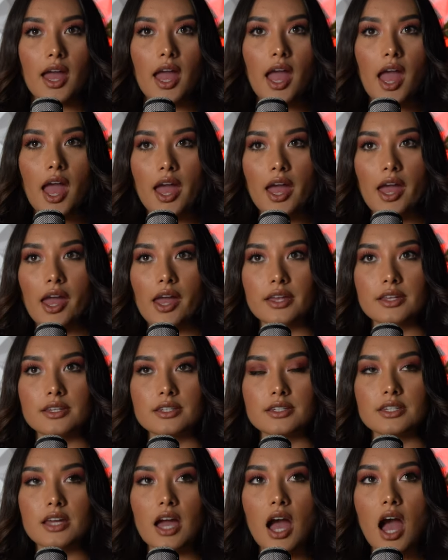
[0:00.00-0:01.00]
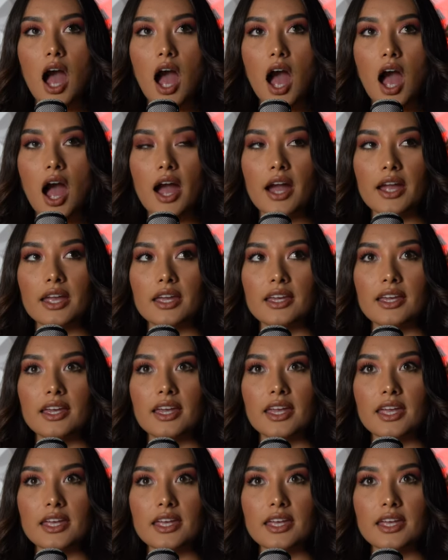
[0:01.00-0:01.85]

And I